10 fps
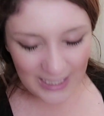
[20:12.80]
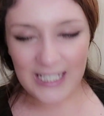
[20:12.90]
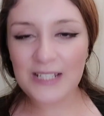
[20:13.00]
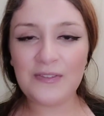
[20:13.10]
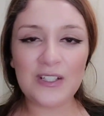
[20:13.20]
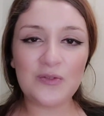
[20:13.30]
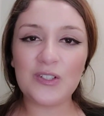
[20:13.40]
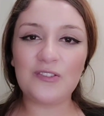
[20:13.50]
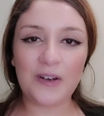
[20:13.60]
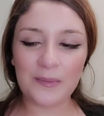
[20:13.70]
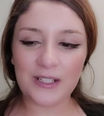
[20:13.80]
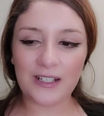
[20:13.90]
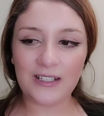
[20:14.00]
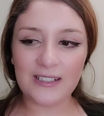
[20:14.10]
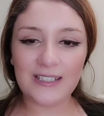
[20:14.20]
First of all, it's
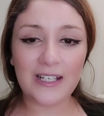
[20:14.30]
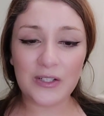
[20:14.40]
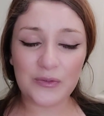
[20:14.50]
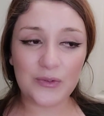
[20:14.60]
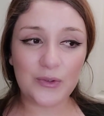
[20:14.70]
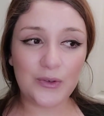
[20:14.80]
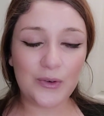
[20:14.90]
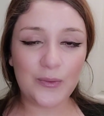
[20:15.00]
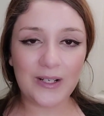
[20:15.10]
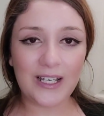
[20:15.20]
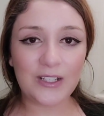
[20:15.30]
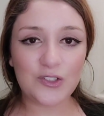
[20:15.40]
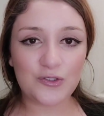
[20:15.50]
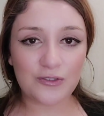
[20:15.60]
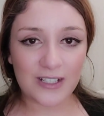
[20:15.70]
Ramadan. Second of all, we're like
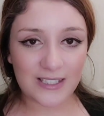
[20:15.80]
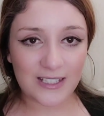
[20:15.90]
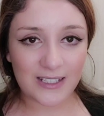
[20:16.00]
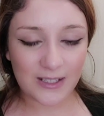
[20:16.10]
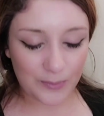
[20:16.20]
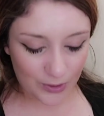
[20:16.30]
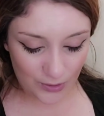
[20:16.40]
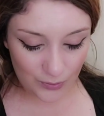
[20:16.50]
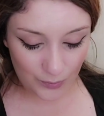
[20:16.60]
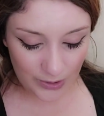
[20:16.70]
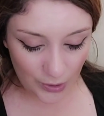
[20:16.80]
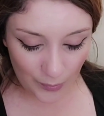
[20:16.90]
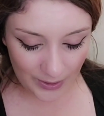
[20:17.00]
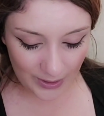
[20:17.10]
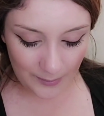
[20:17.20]
stressing because we know we're
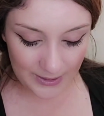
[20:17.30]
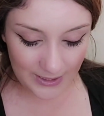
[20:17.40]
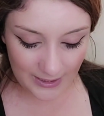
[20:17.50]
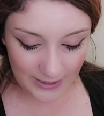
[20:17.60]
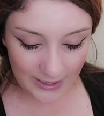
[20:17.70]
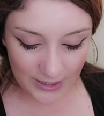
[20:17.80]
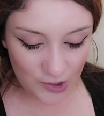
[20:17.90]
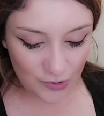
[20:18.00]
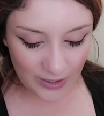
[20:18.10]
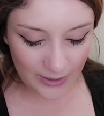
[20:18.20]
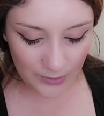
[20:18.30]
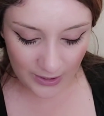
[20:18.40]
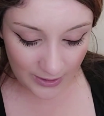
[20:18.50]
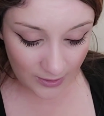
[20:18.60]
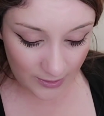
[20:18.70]
gonna miss the next train, with the
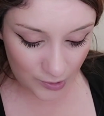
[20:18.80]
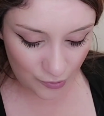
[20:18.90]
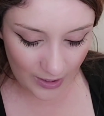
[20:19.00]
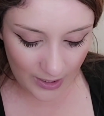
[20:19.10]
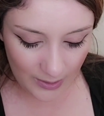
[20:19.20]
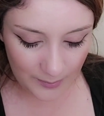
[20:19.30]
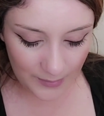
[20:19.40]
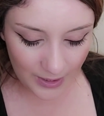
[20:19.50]
last tram,